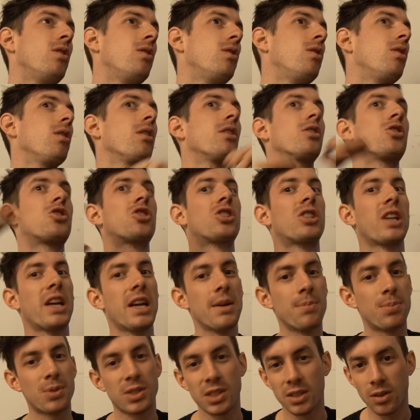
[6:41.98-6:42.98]
all the
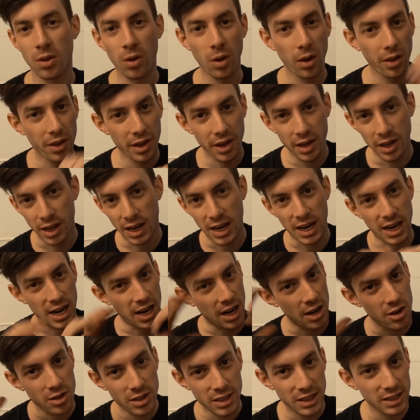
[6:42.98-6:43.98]
shapes and all the
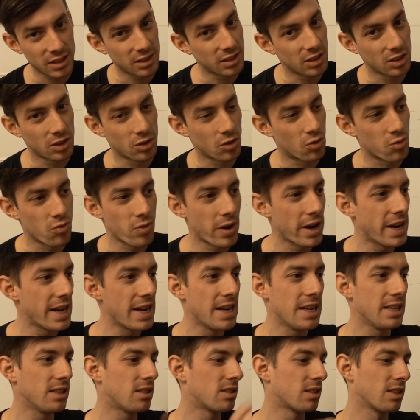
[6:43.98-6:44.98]
hardness
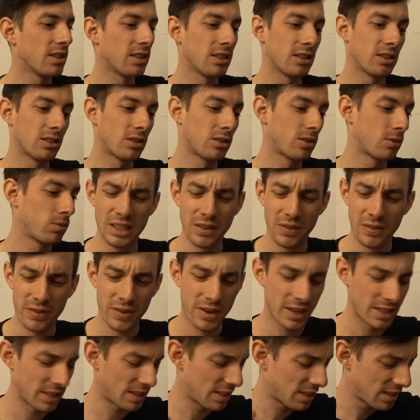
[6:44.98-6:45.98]
grades and
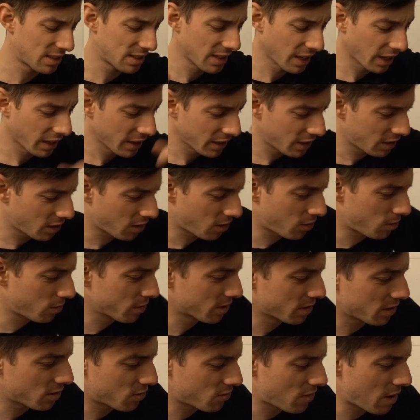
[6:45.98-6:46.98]
different
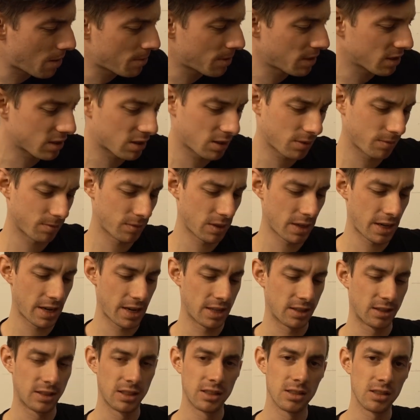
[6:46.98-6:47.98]
silicones and rubbers.
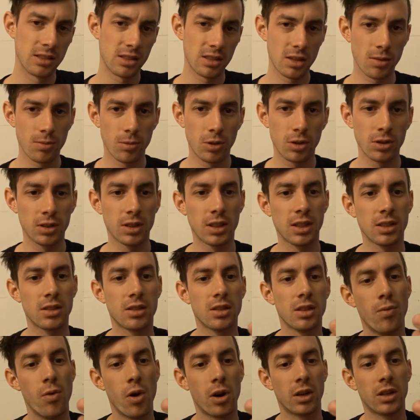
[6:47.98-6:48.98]
And this is the one that
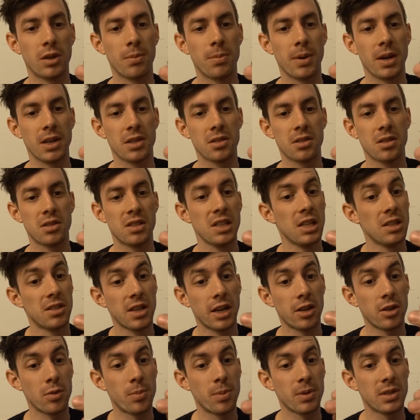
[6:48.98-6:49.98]
worked the best. C is one
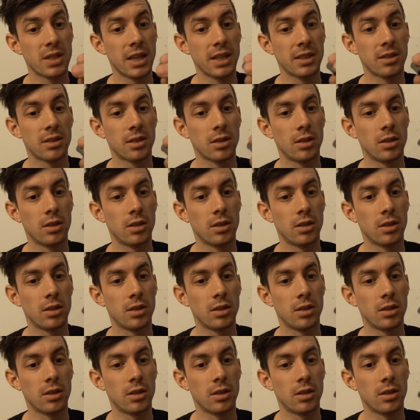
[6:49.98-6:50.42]
hundred percent